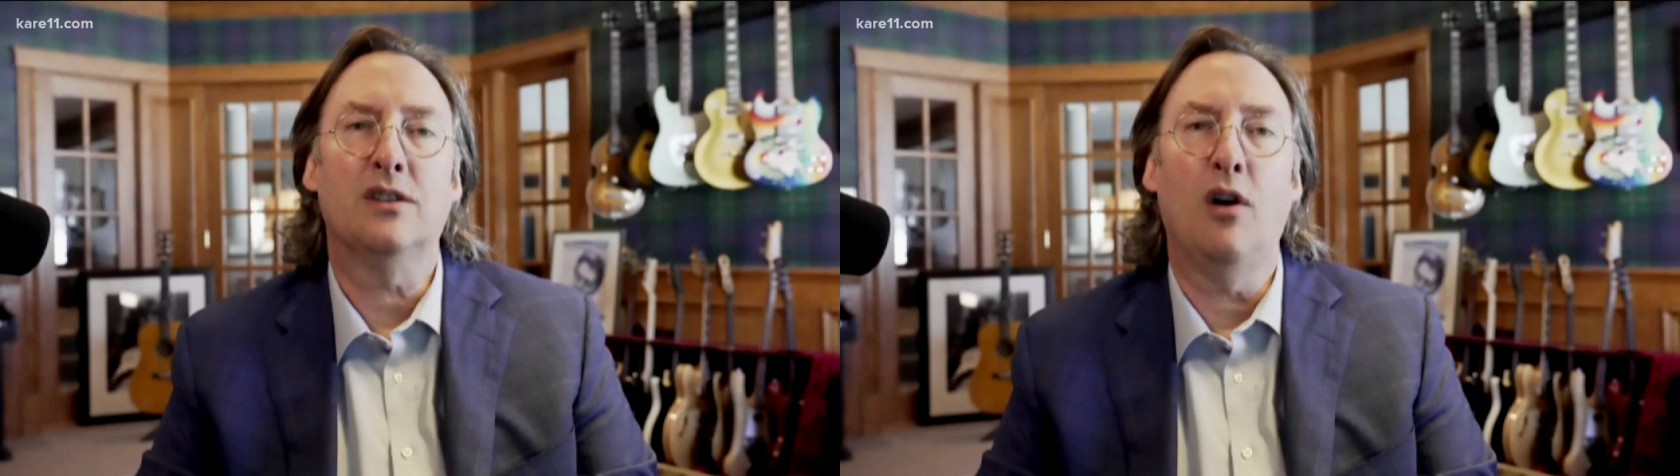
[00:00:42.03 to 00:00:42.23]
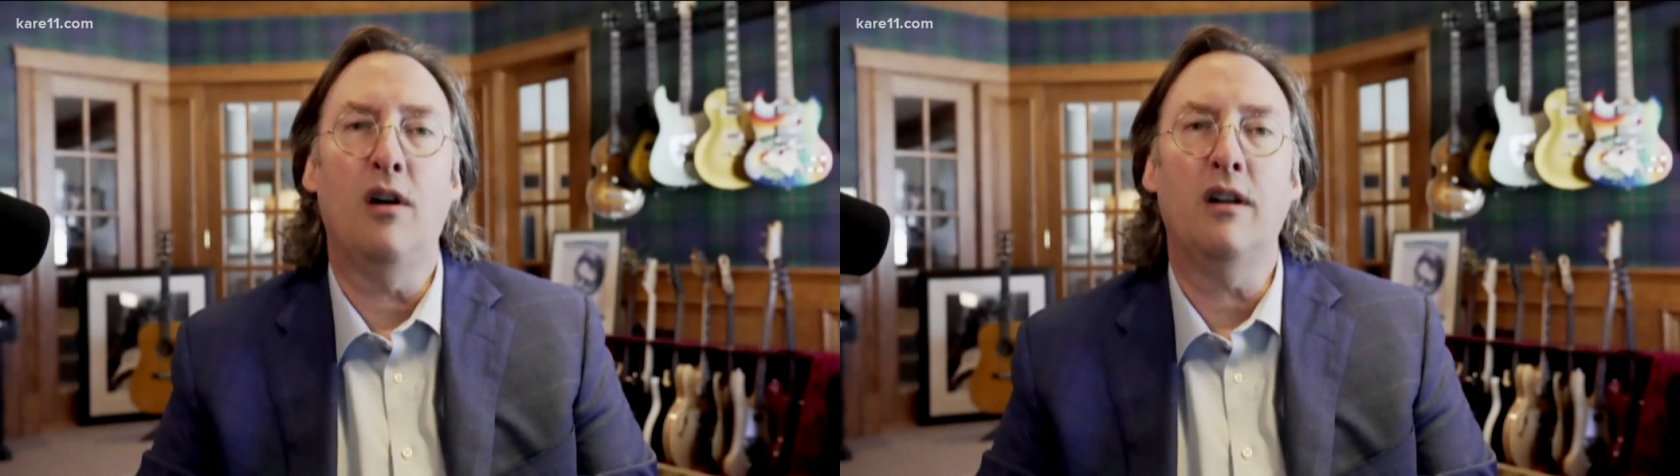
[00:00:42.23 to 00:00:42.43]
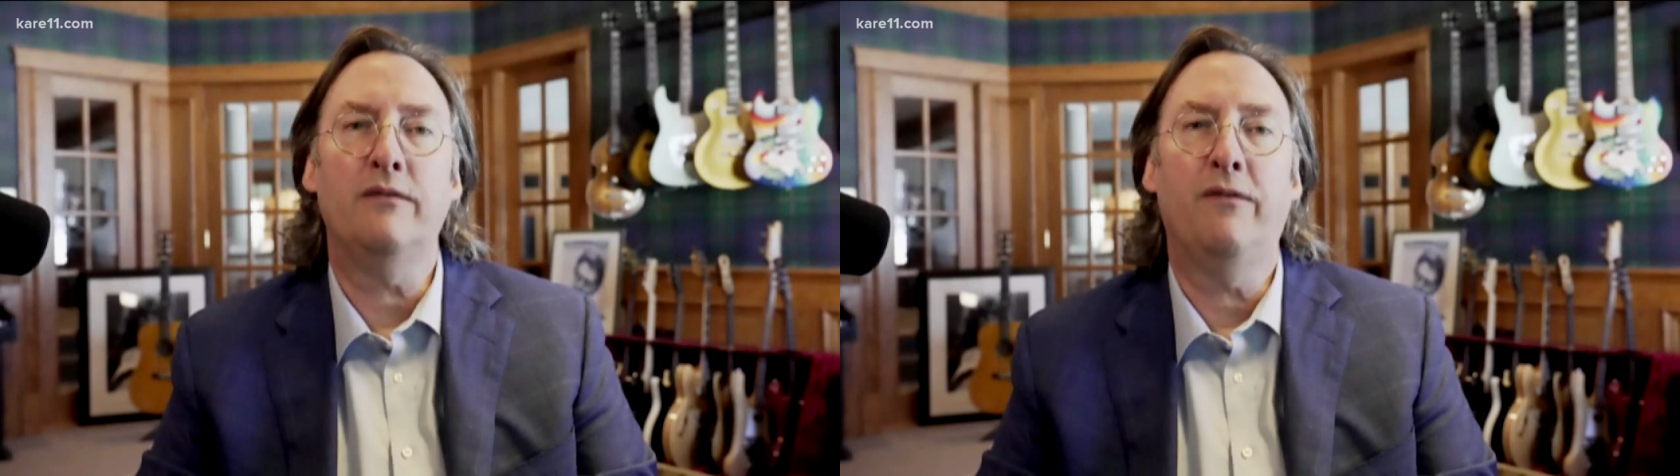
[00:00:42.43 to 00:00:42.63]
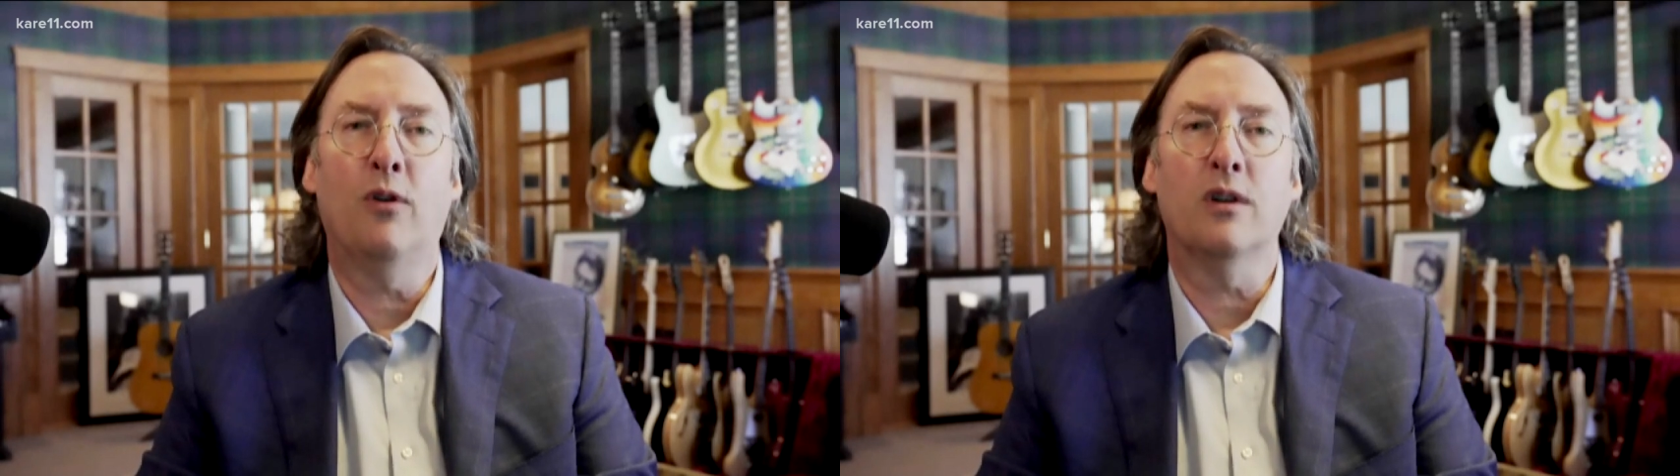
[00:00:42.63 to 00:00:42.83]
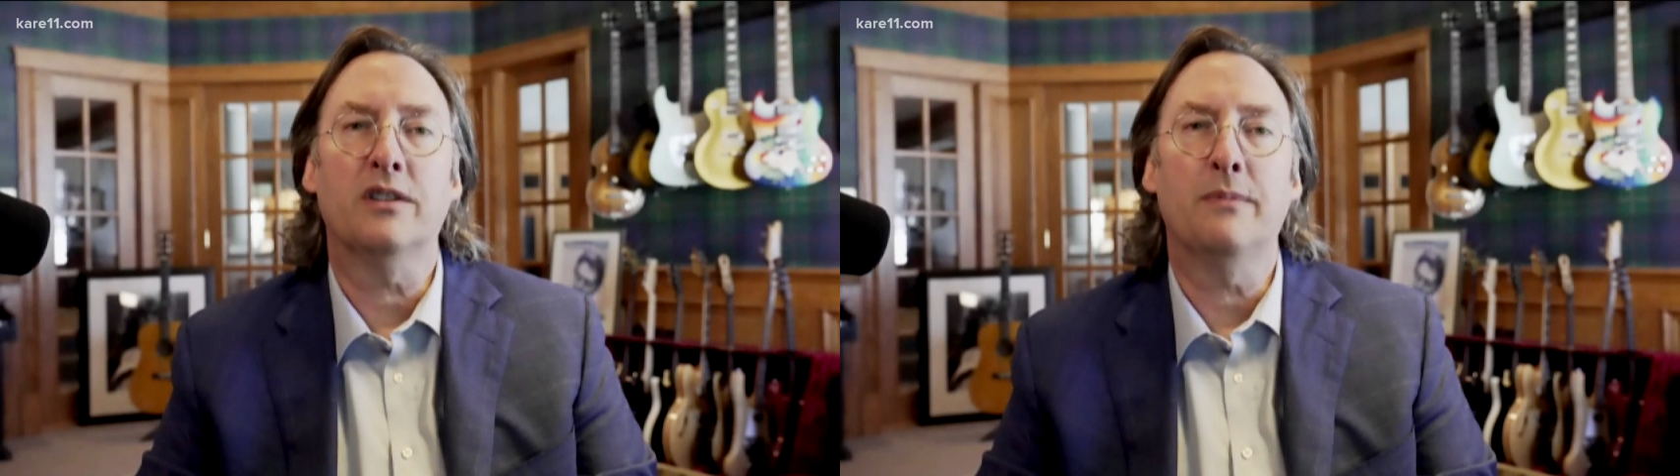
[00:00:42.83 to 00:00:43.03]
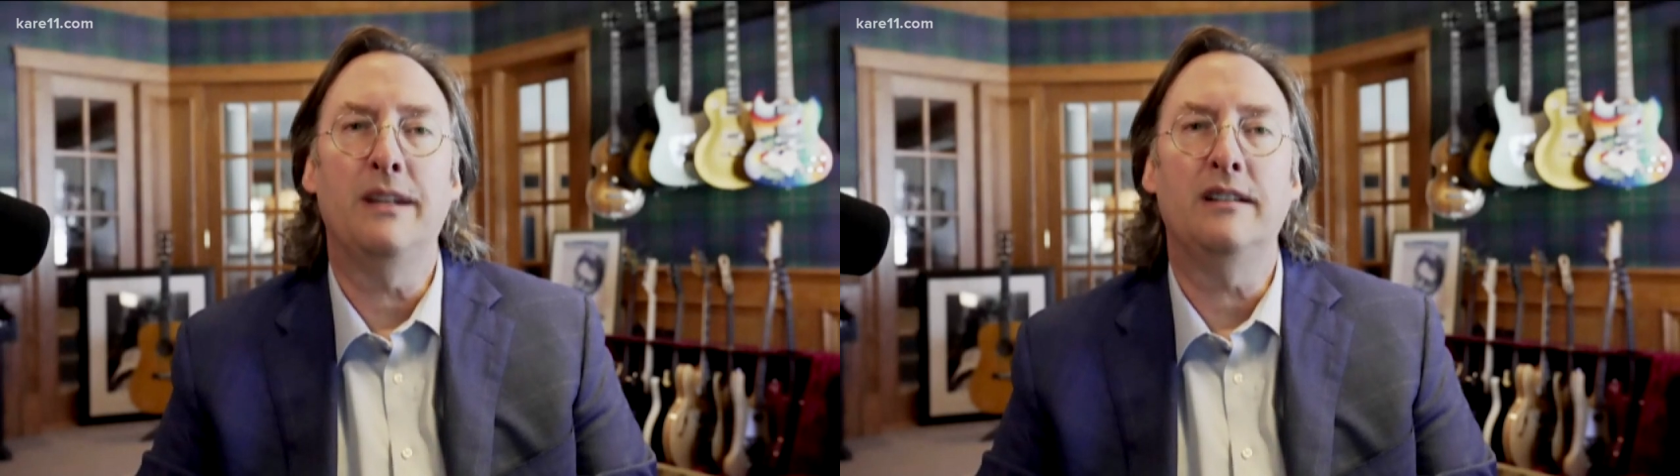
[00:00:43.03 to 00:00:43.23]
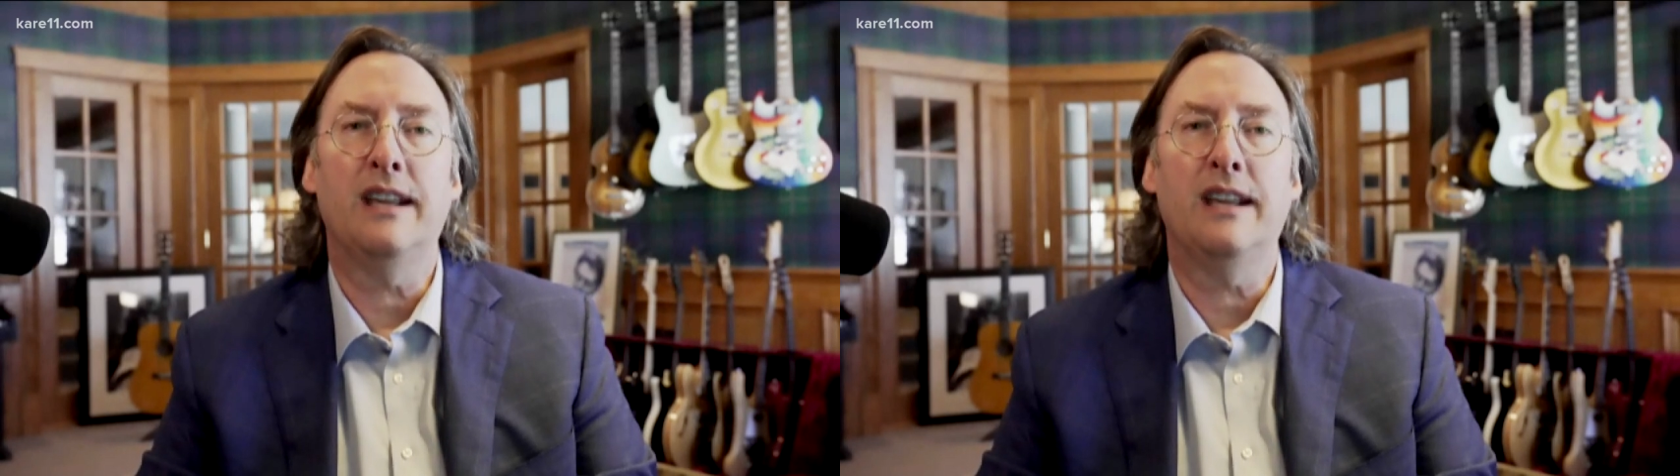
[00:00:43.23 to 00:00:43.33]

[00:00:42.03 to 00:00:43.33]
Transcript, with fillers: law enforcement